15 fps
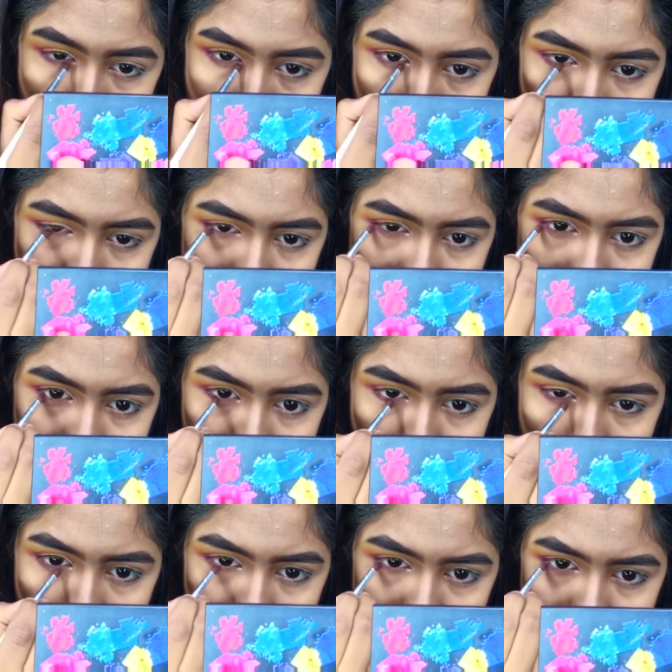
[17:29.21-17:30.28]
Okay,
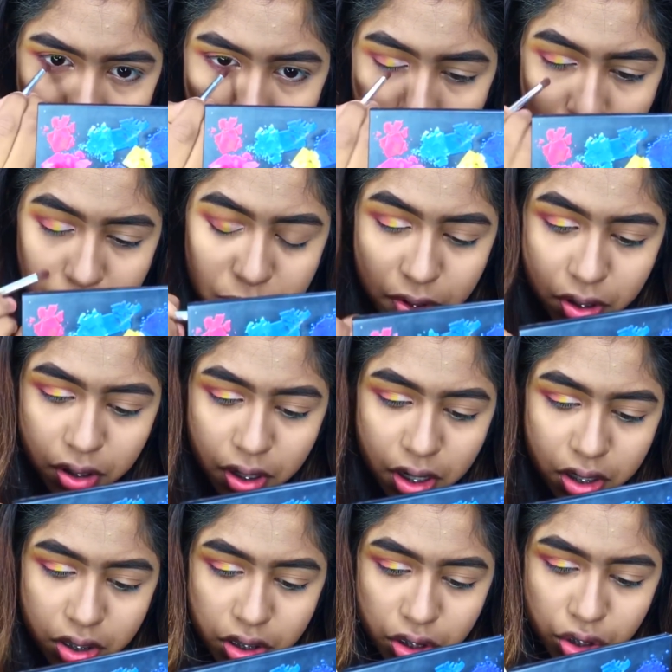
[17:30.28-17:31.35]
and I'm gonna
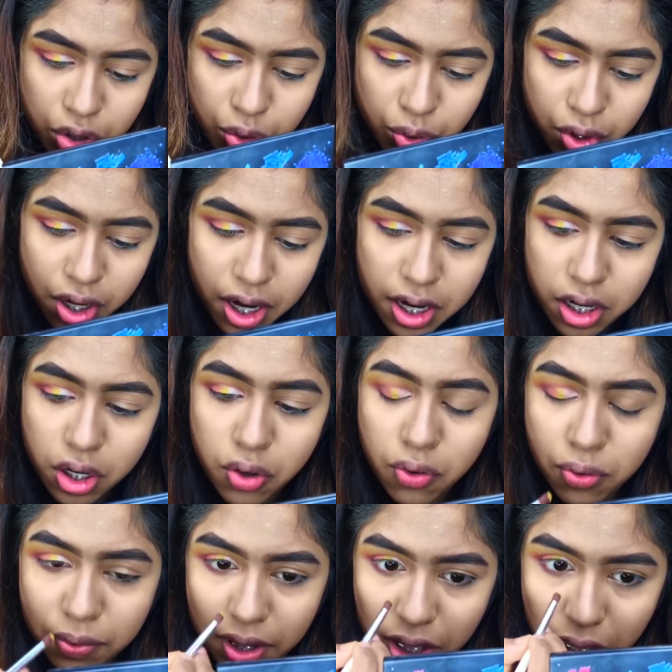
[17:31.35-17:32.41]
actually try and go
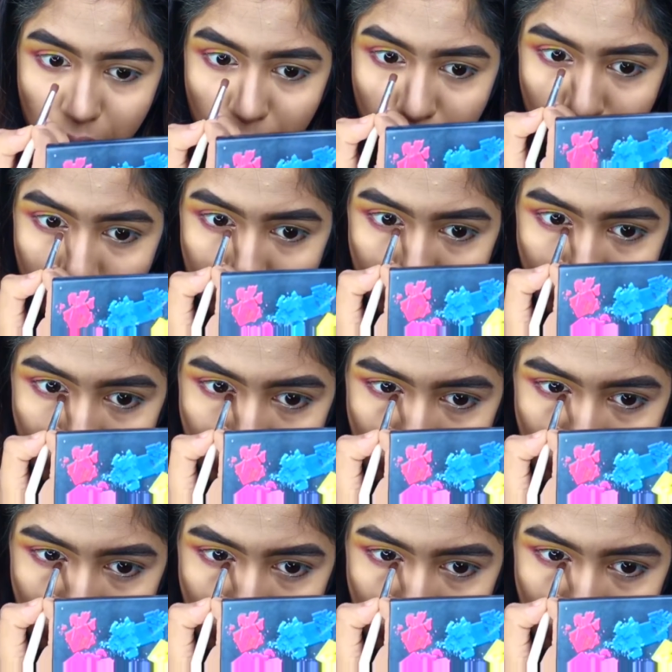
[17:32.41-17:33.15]
in with the yellow.